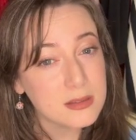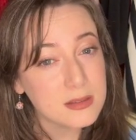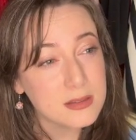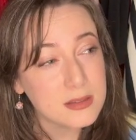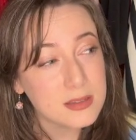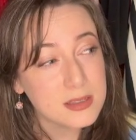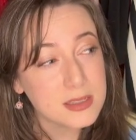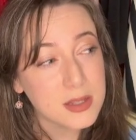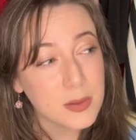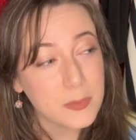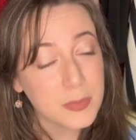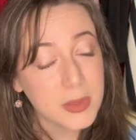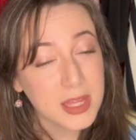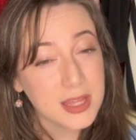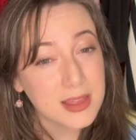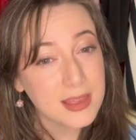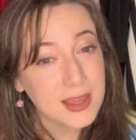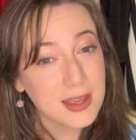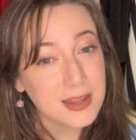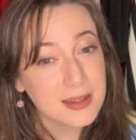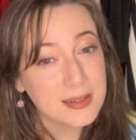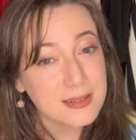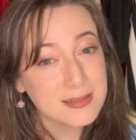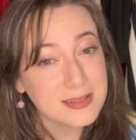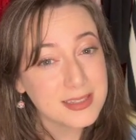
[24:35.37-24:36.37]
something like
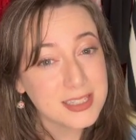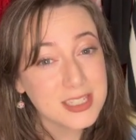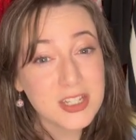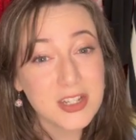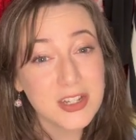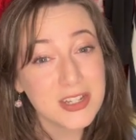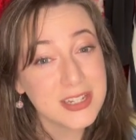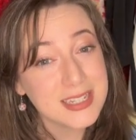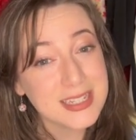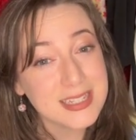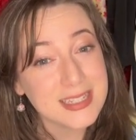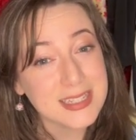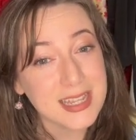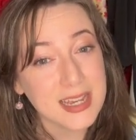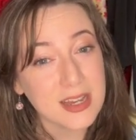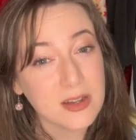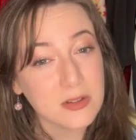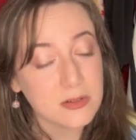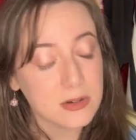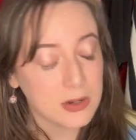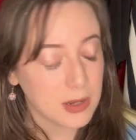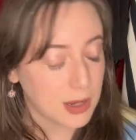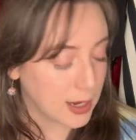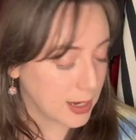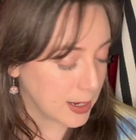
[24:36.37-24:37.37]
that. It's a good discount.
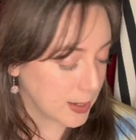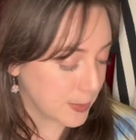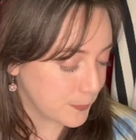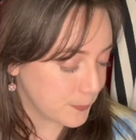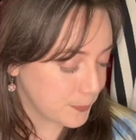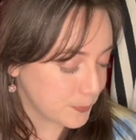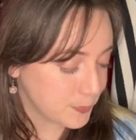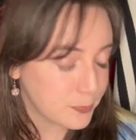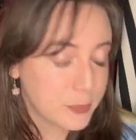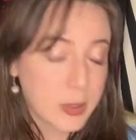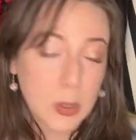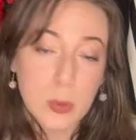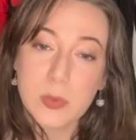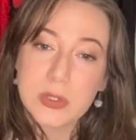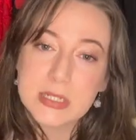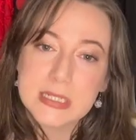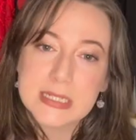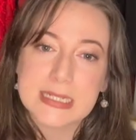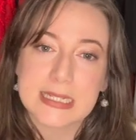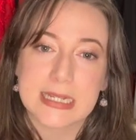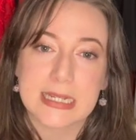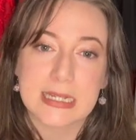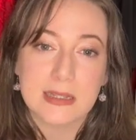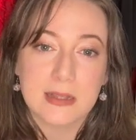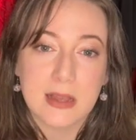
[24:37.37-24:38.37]
But we'll
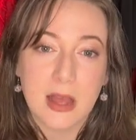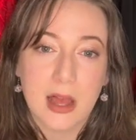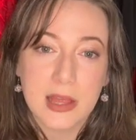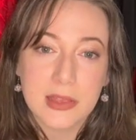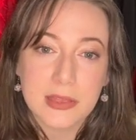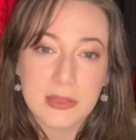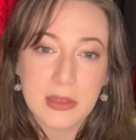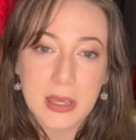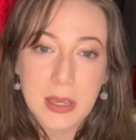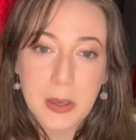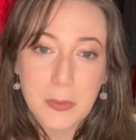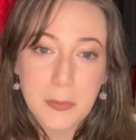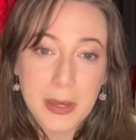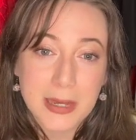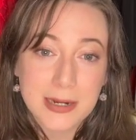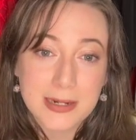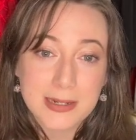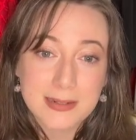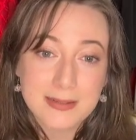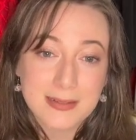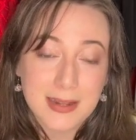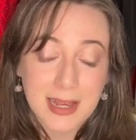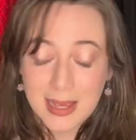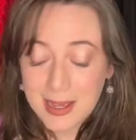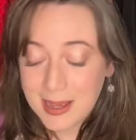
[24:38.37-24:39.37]
see. I'll think about
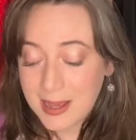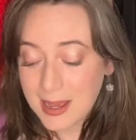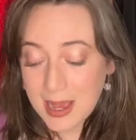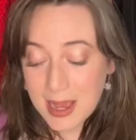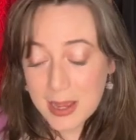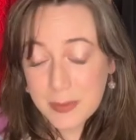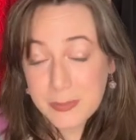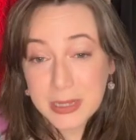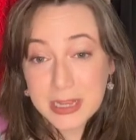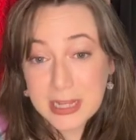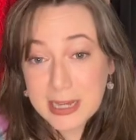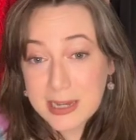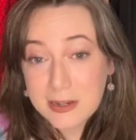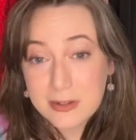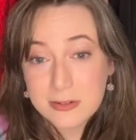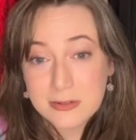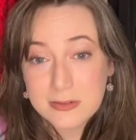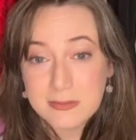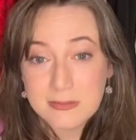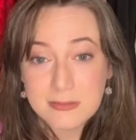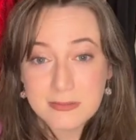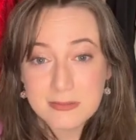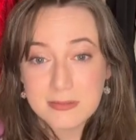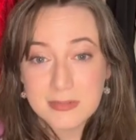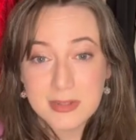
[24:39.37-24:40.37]
it. I'm allowed.
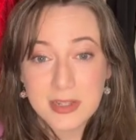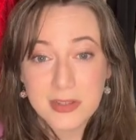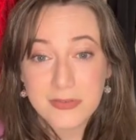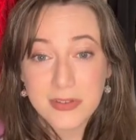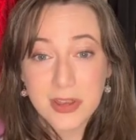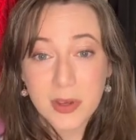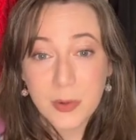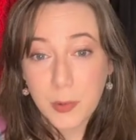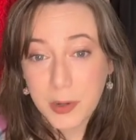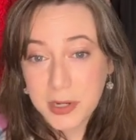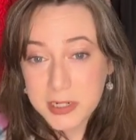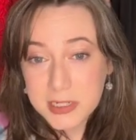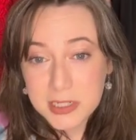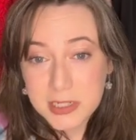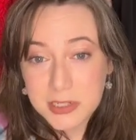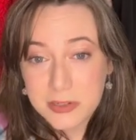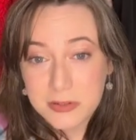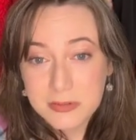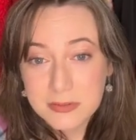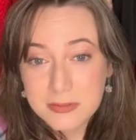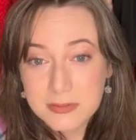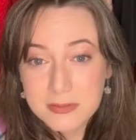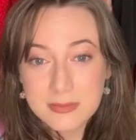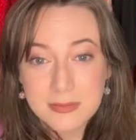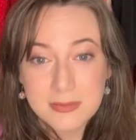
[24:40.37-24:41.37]
If I want to,
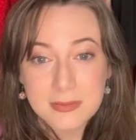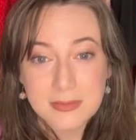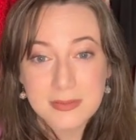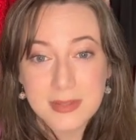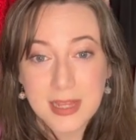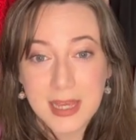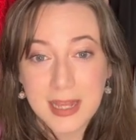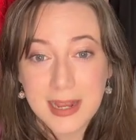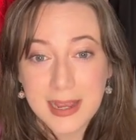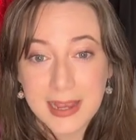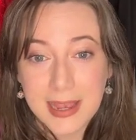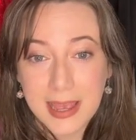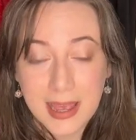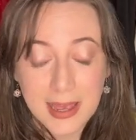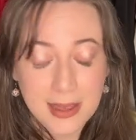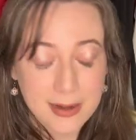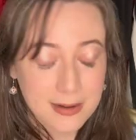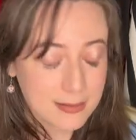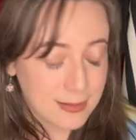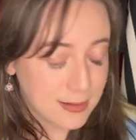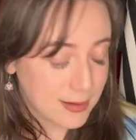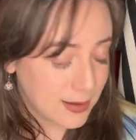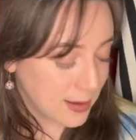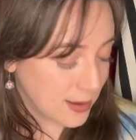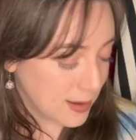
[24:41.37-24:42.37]
then I can.
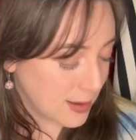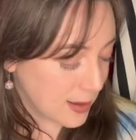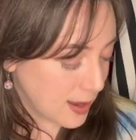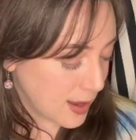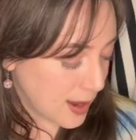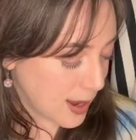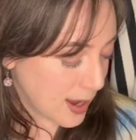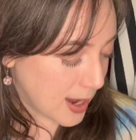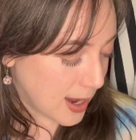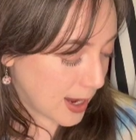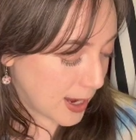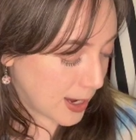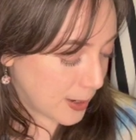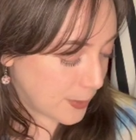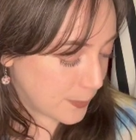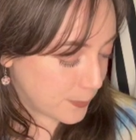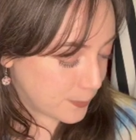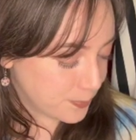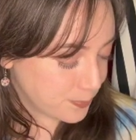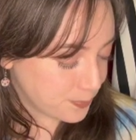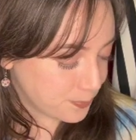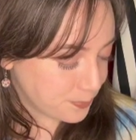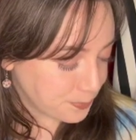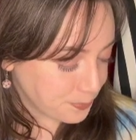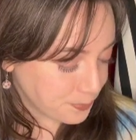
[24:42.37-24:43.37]

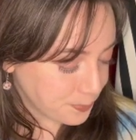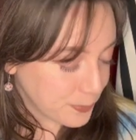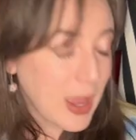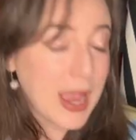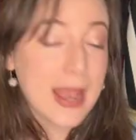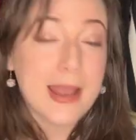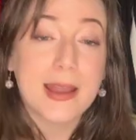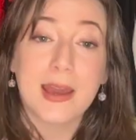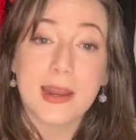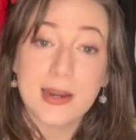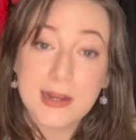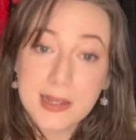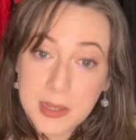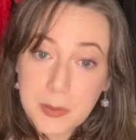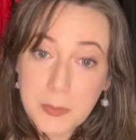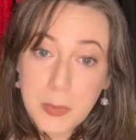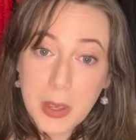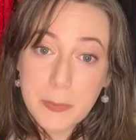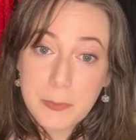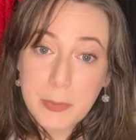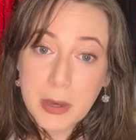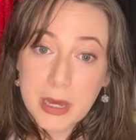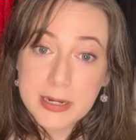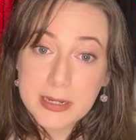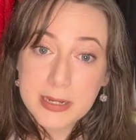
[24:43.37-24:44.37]
I got to get my
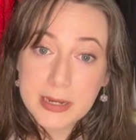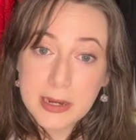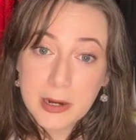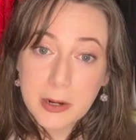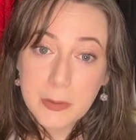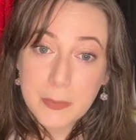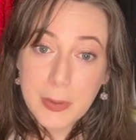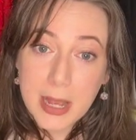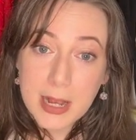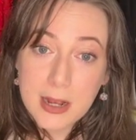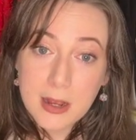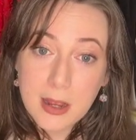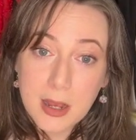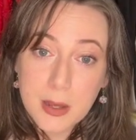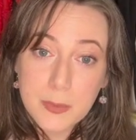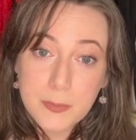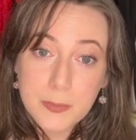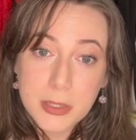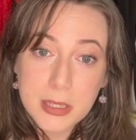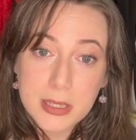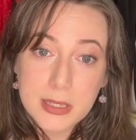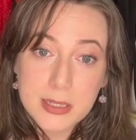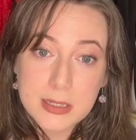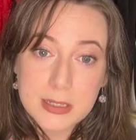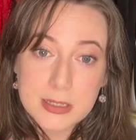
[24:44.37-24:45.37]
body care back up
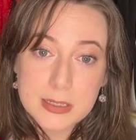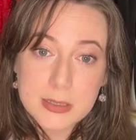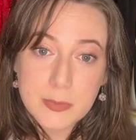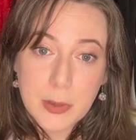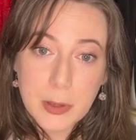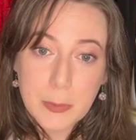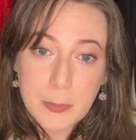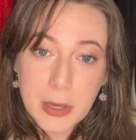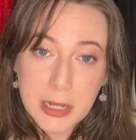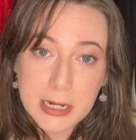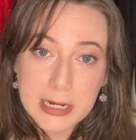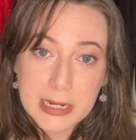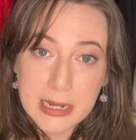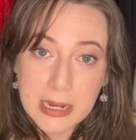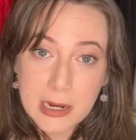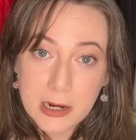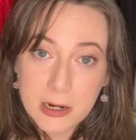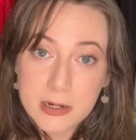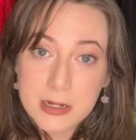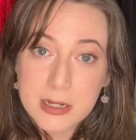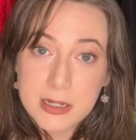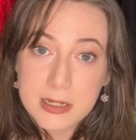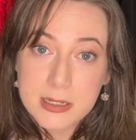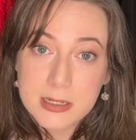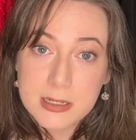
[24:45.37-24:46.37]
because my body care
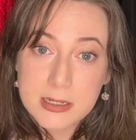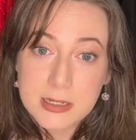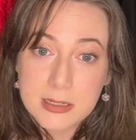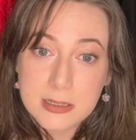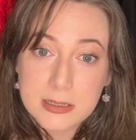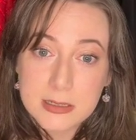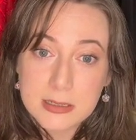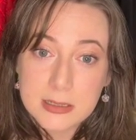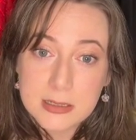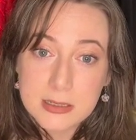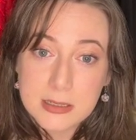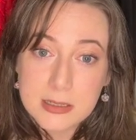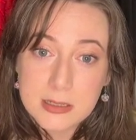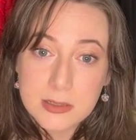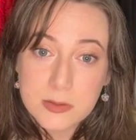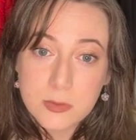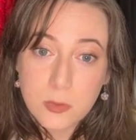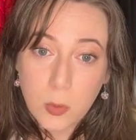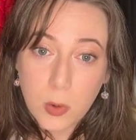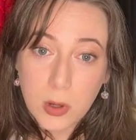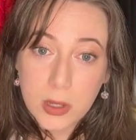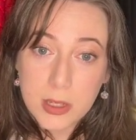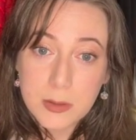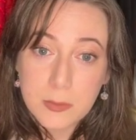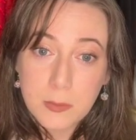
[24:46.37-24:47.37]
is
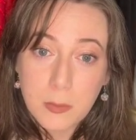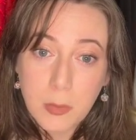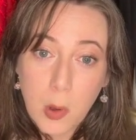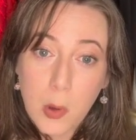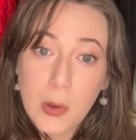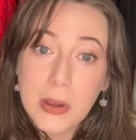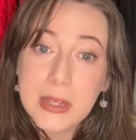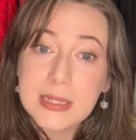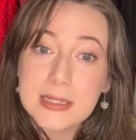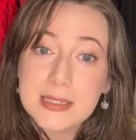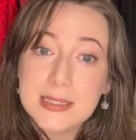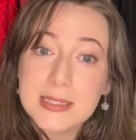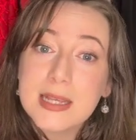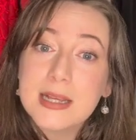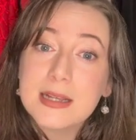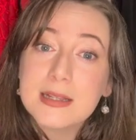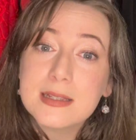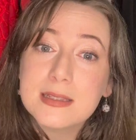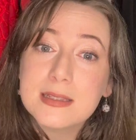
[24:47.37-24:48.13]
1.6